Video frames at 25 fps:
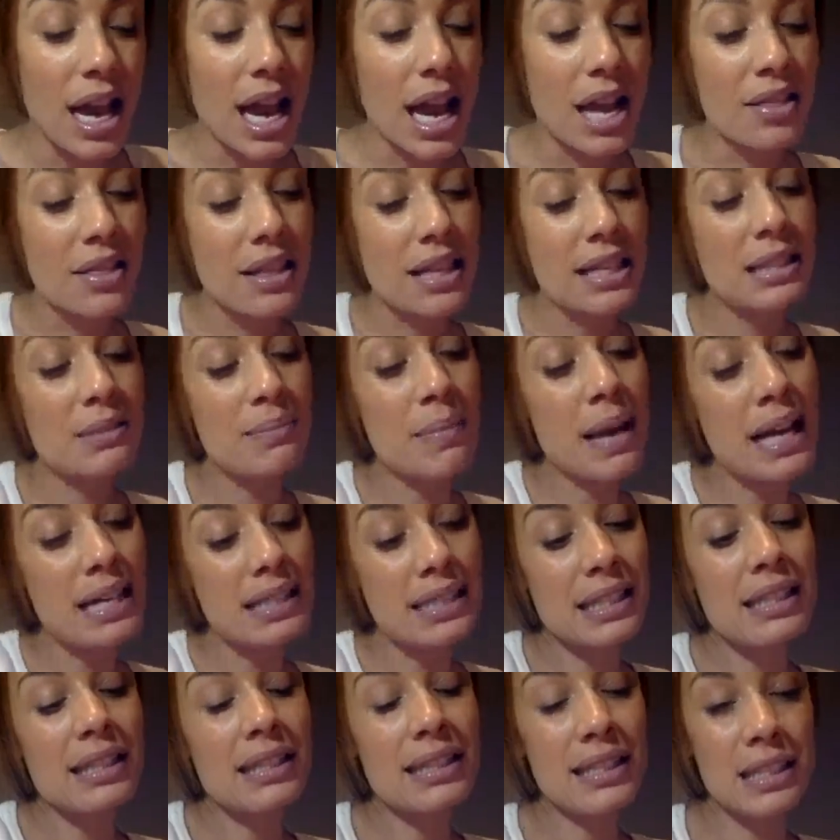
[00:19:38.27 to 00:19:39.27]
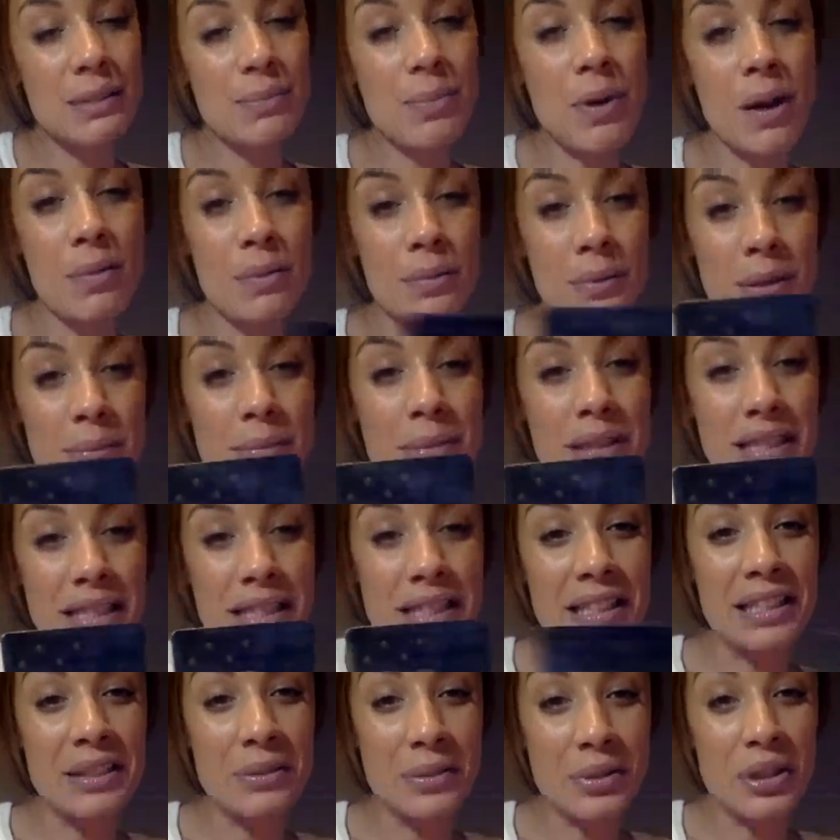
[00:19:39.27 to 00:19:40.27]
And this masculine has probably been
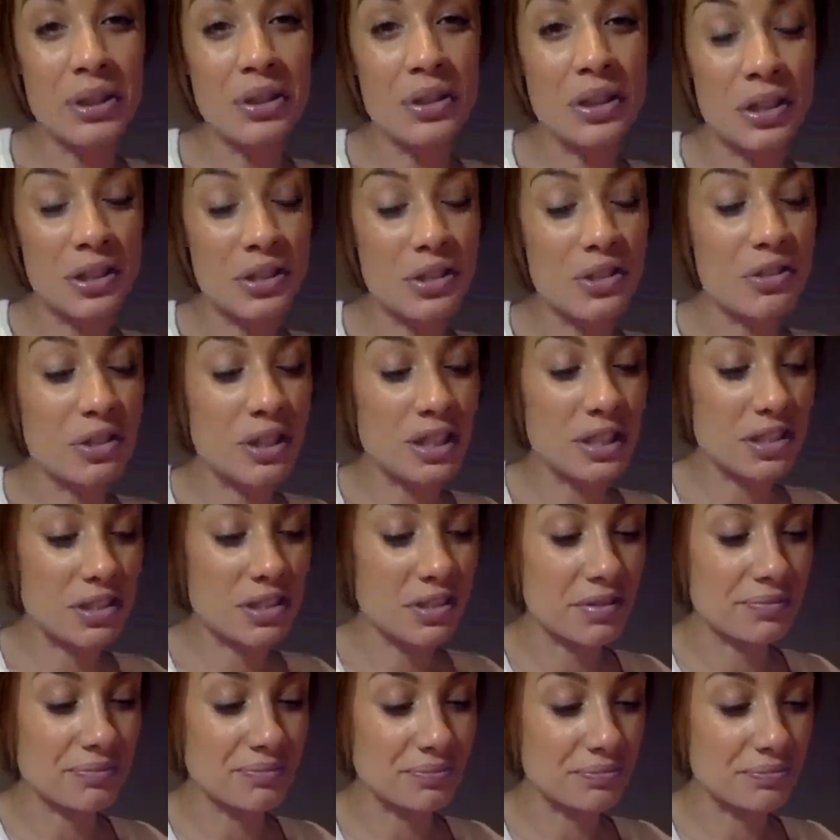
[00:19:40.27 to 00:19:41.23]
dealing with a lot of stress.